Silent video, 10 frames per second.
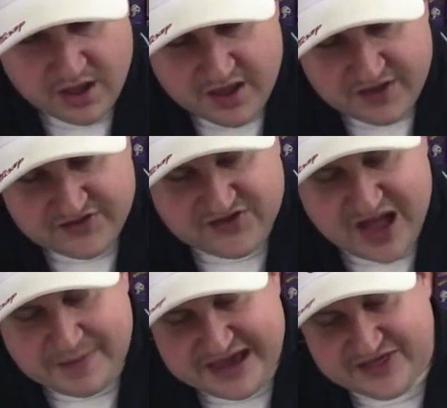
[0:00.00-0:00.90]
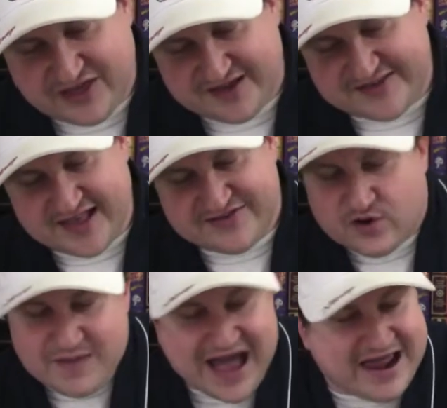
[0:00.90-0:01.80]
Sub-ether
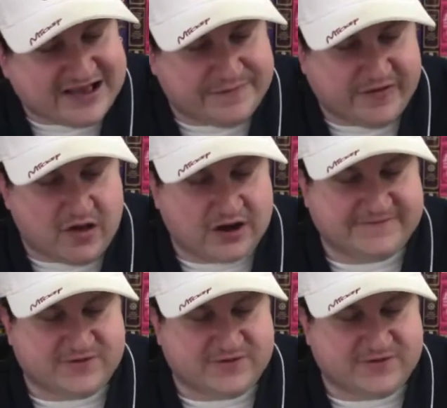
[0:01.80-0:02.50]
sensomatics belonged